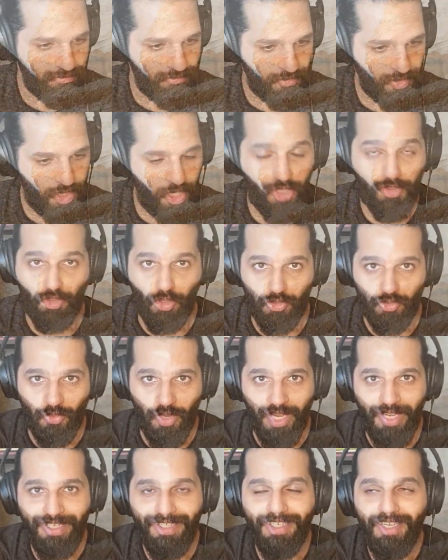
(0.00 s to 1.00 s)
God knows
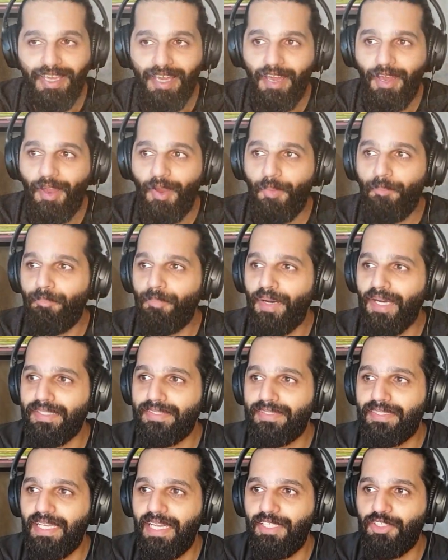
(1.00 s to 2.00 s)
why.
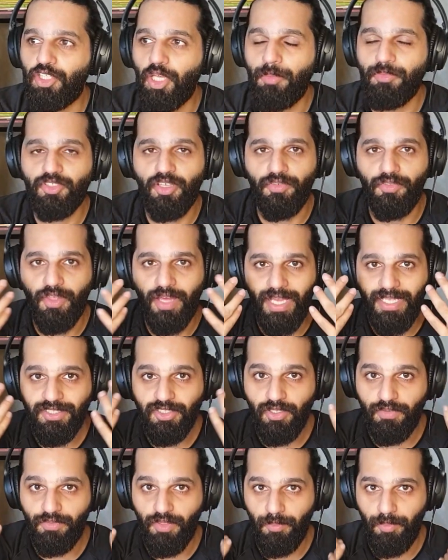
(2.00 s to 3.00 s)
But in terms of the rest
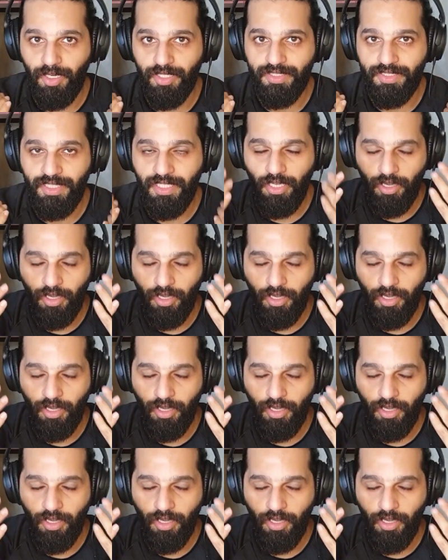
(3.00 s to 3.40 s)
of the body,